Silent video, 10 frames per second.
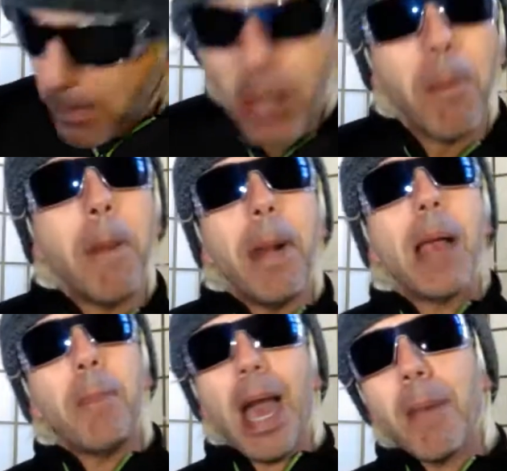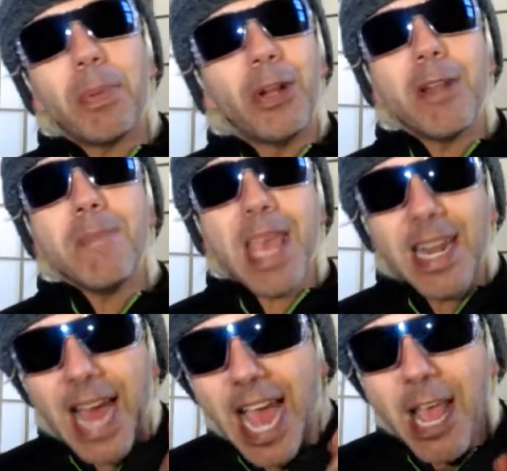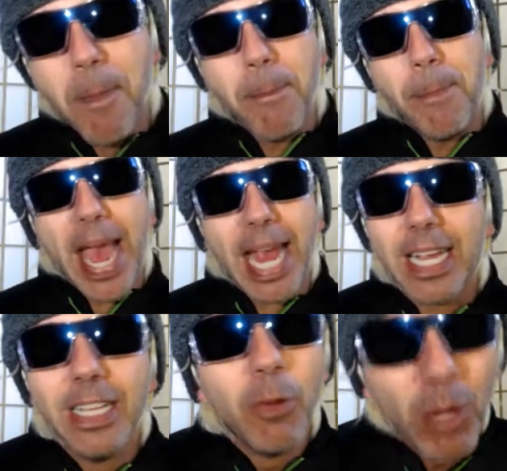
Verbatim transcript: Boom. But by popular demand, I am back.